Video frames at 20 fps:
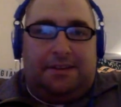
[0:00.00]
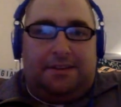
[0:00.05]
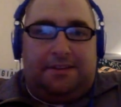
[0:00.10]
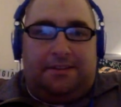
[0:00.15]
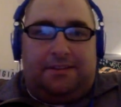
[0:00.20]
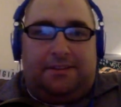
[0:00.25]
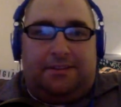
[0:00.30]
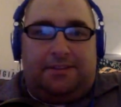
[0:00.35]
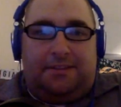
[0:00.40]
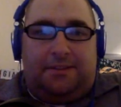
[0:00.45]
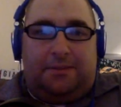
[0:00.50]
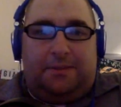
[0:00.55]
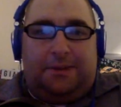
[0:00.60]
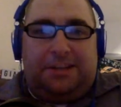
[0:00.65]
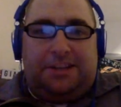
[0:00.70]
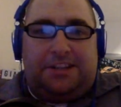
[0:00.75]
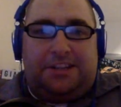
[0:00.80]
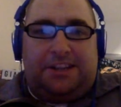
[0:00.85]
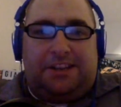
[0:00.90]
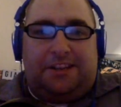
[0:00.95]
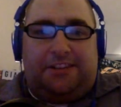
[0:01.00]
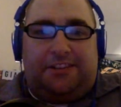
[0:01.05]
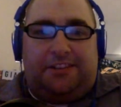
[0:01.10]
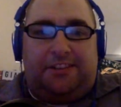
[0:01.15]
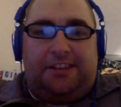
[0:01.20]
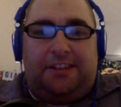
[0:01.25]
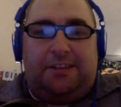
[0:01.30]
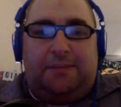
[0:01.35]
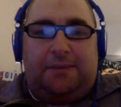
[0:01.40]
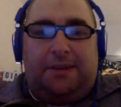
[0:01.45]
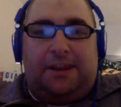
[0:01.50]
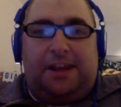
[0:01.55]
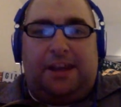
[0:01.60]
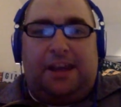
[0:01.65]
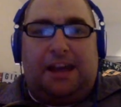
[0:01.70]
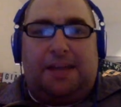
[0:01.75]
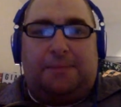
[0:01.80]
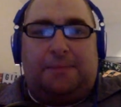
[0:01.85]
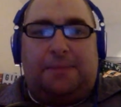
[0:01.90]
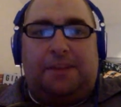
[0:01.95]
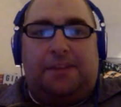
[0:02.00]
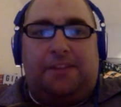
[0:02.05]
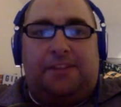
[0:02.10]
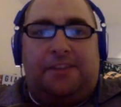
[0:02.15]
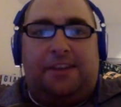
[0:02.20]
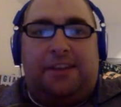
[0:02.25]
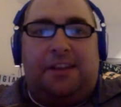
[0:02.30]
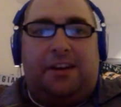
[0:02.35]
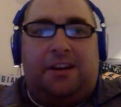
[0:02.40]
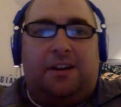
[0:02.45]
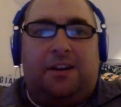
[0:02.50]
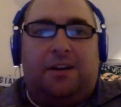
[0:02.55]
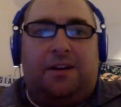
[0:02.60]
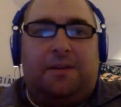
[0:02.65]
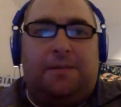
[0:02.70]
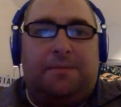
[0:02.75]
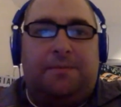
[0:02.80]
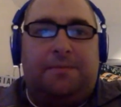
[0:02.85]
So we shall see what happens there.